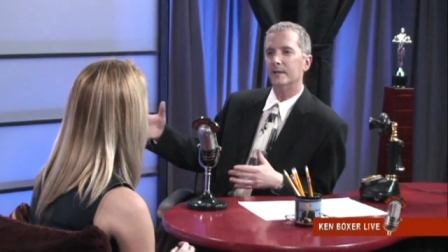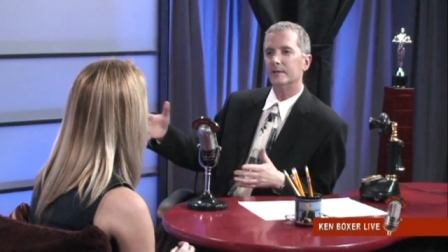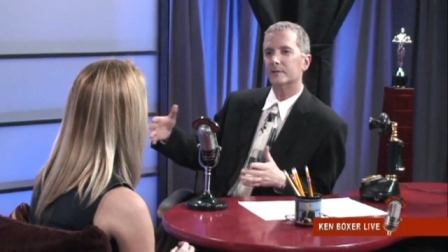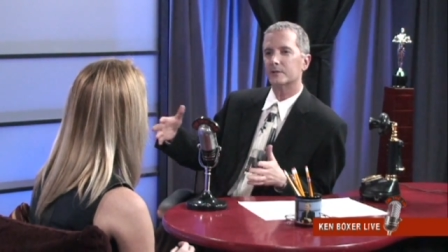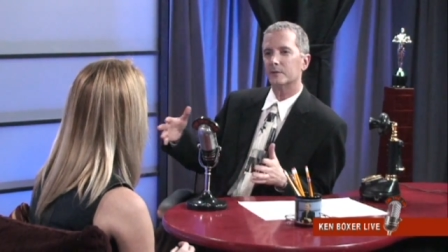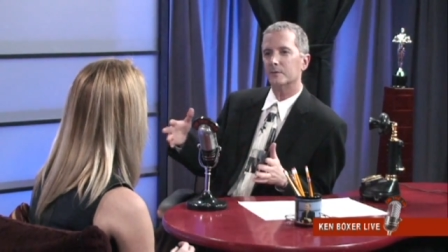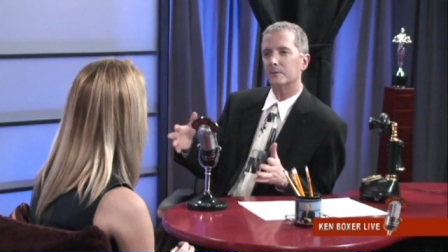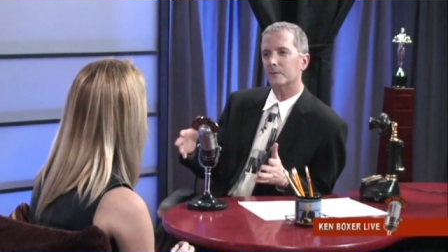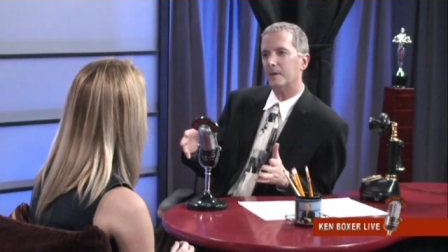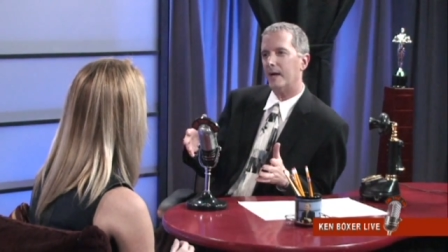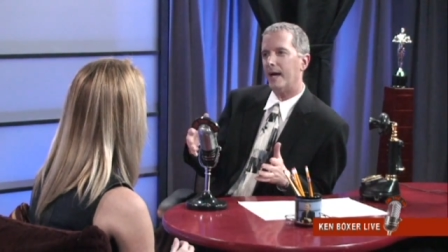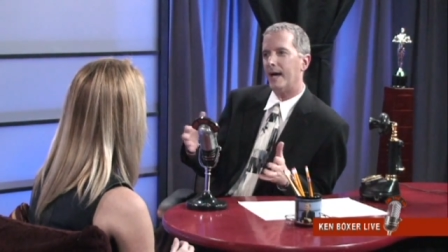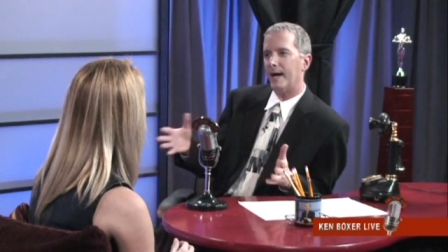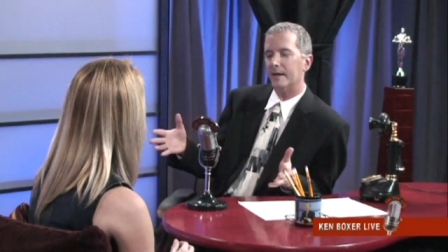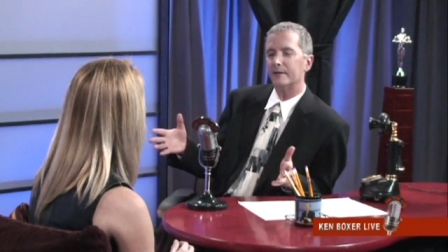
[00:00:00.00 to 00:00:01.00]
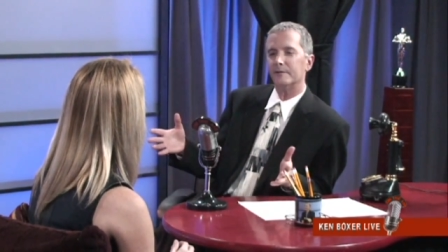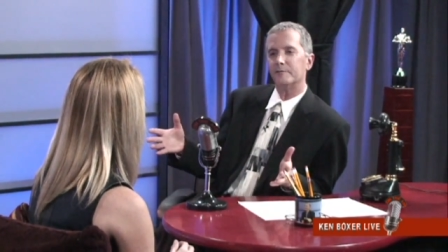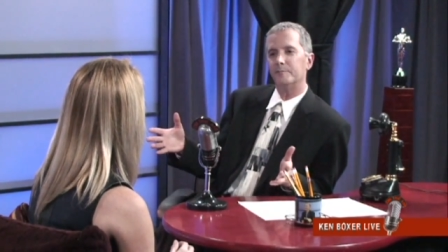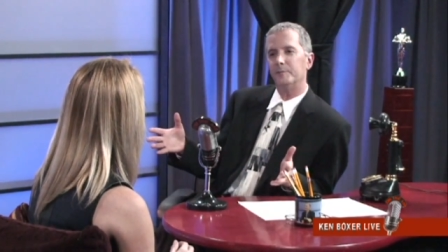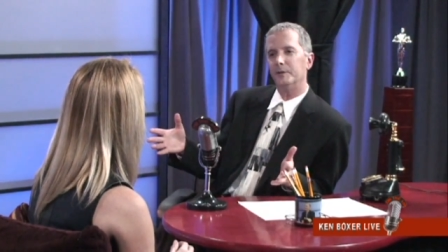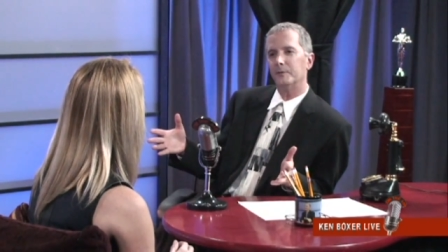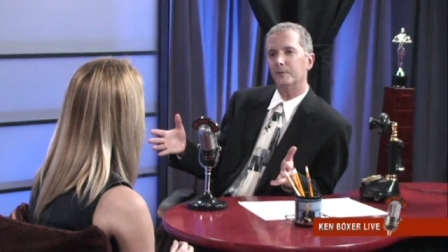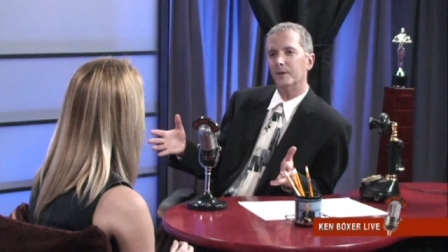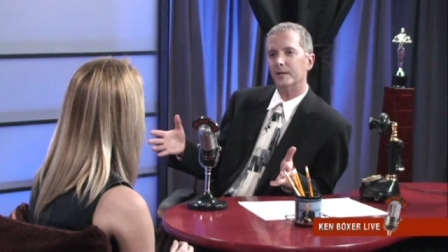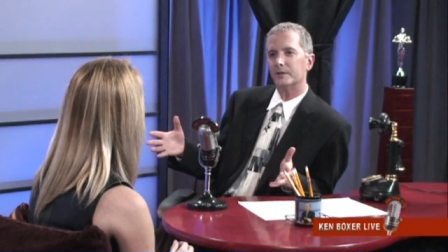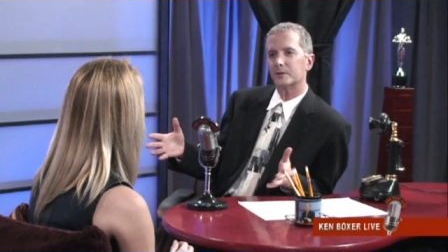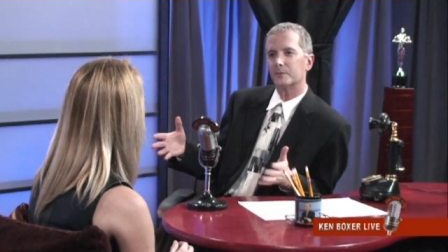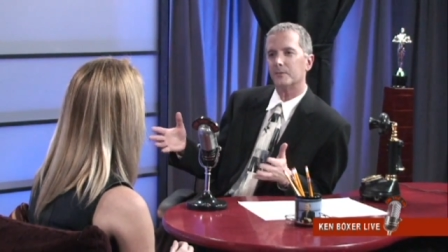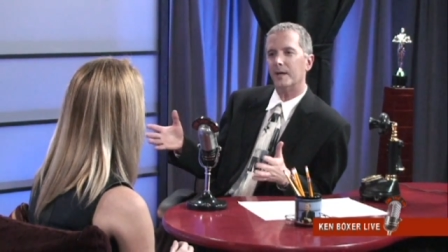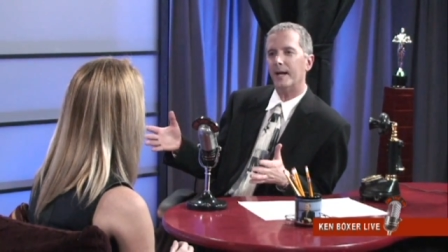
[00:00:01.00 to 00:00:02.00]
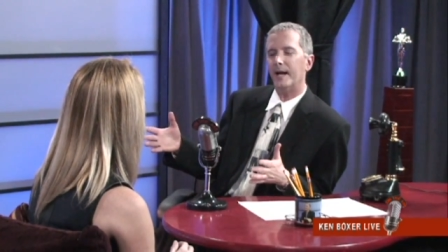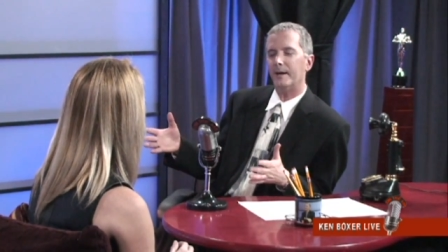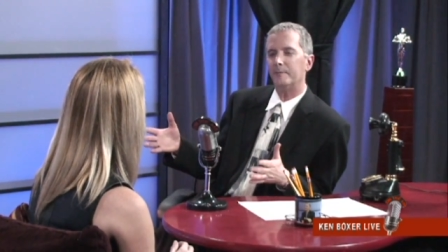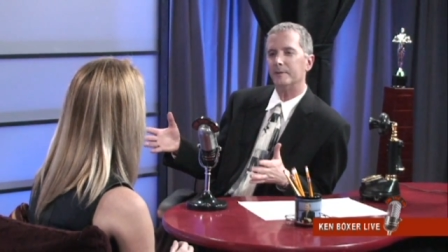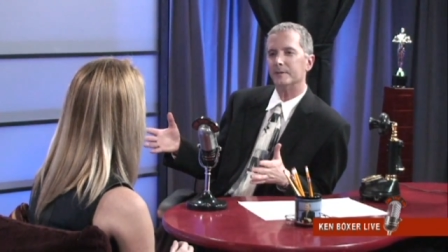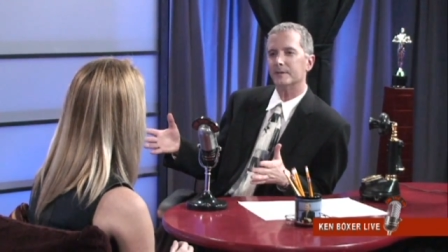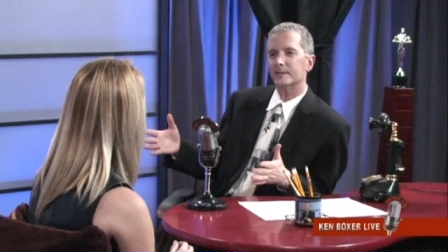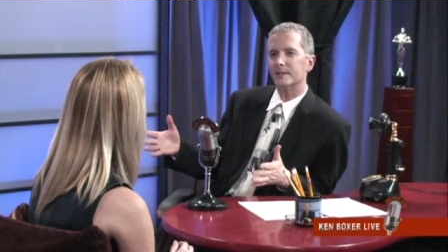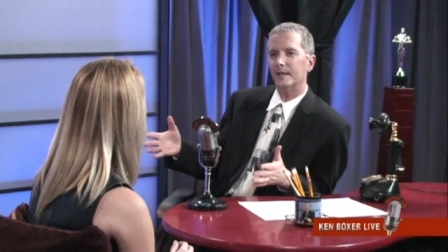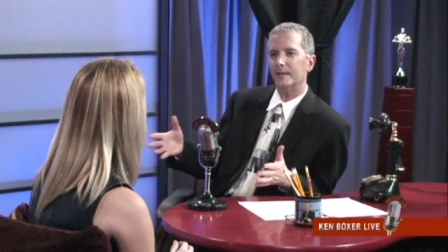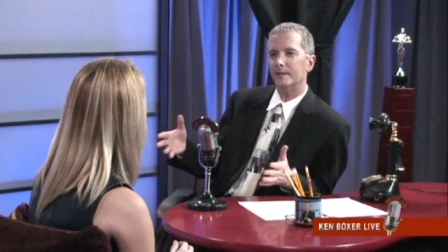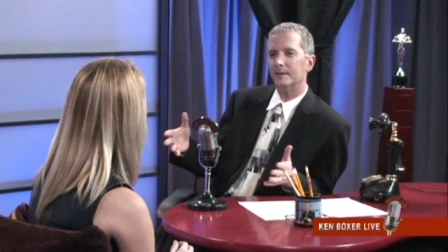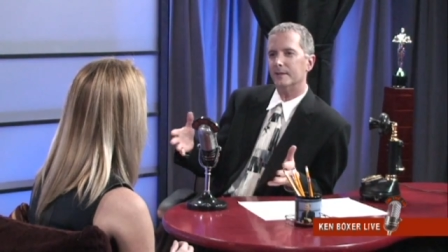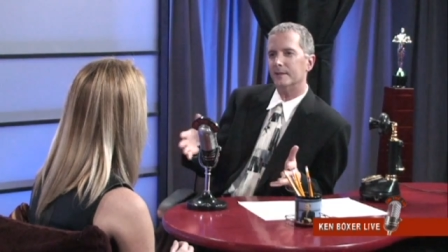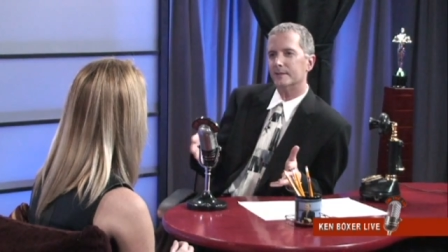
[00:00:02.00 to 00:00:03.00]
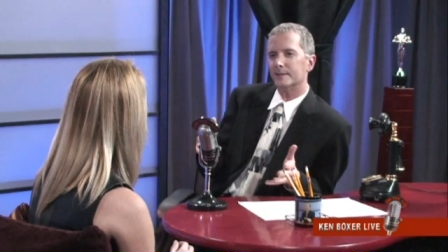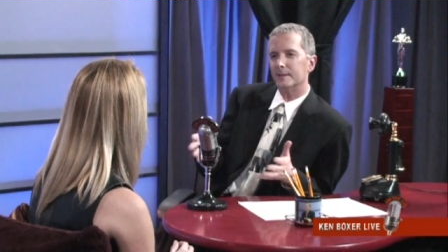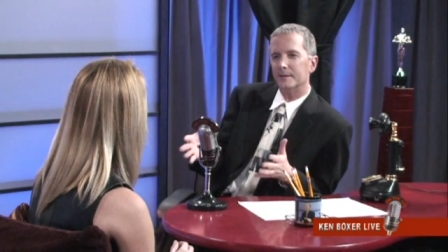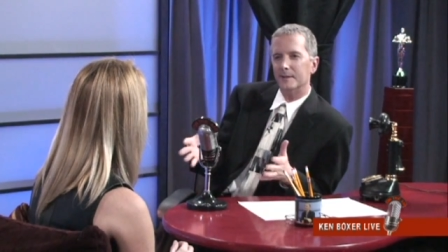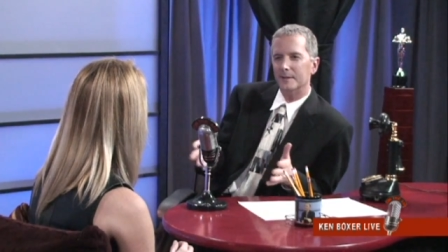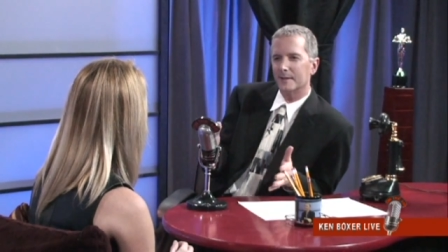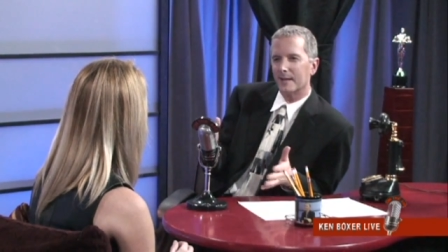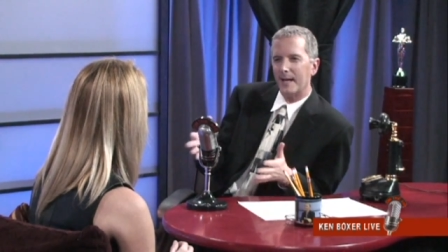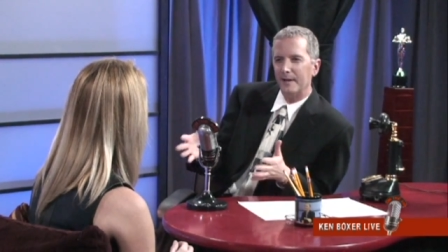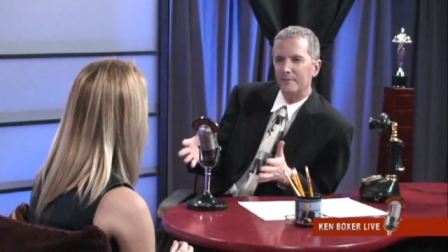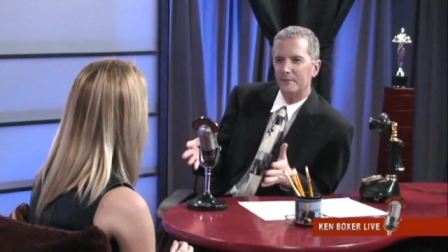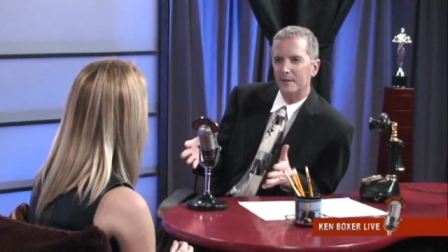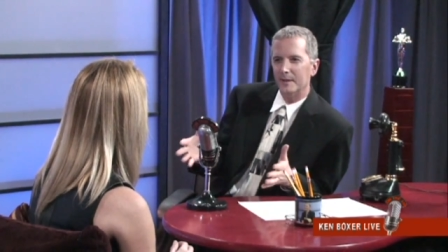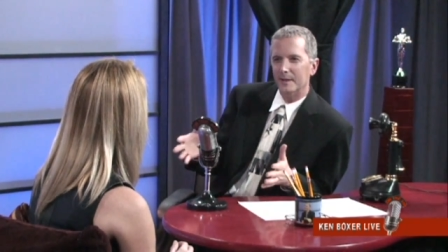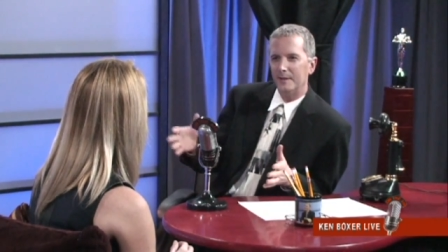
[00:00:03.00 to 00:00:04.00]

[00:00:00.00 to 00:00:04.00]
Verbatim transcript: So out of Bewitched, what happens then is life.